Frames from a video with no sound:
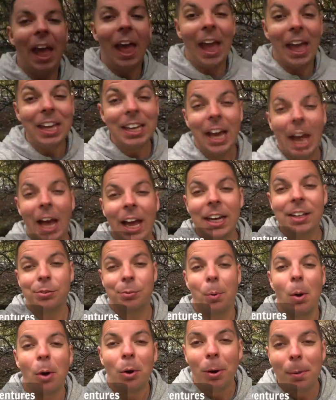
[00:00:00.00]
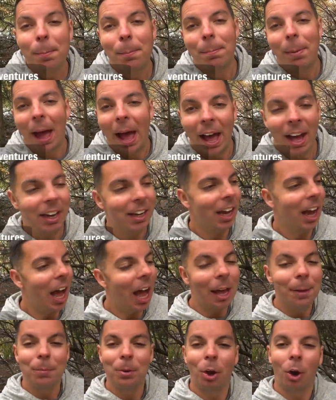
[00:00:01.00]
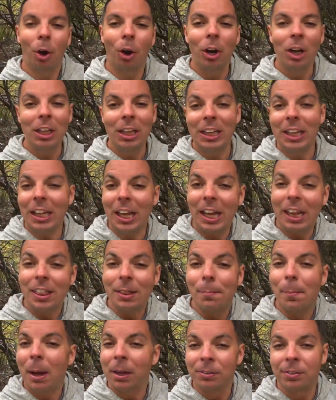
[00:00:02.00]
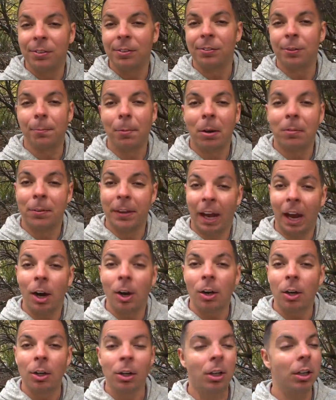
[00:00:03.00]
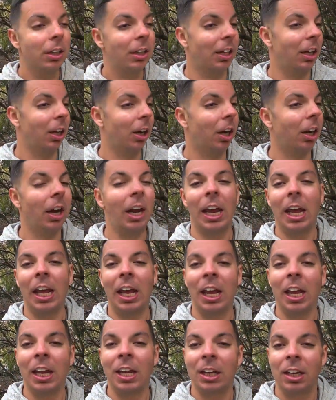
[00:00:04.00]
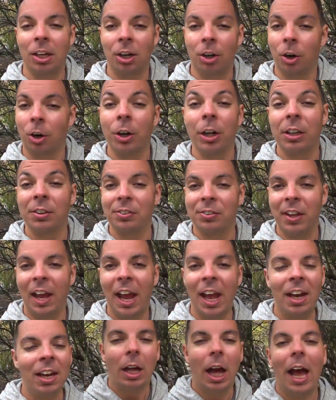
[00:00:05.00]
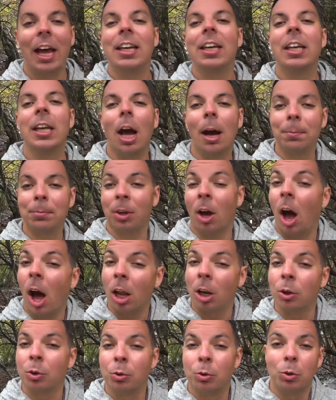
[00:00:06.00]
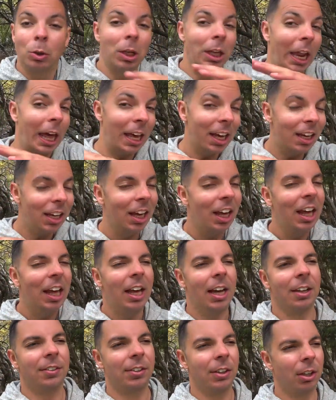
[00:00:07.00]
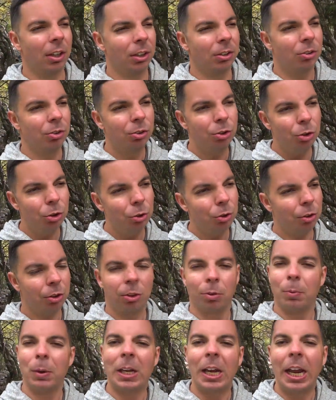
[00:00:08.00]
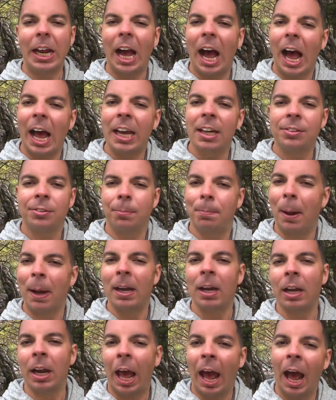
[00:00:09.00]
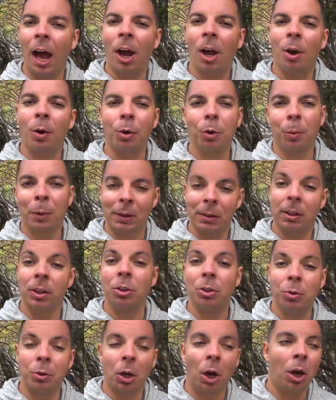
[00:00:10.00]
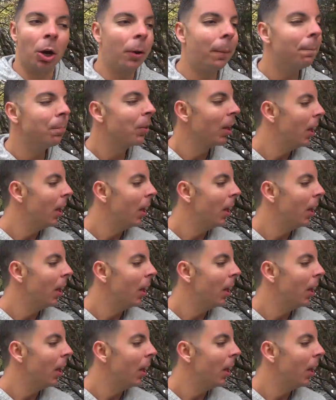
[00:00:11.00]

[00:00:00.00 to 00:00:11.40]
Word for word: Hey guys, welcome back. I'm currently in the mountains above Karakul here in Kyrgyzstan, hiking up to Ala Kul Lake. It's a 2 to 3 day hike depending on how quickly you go.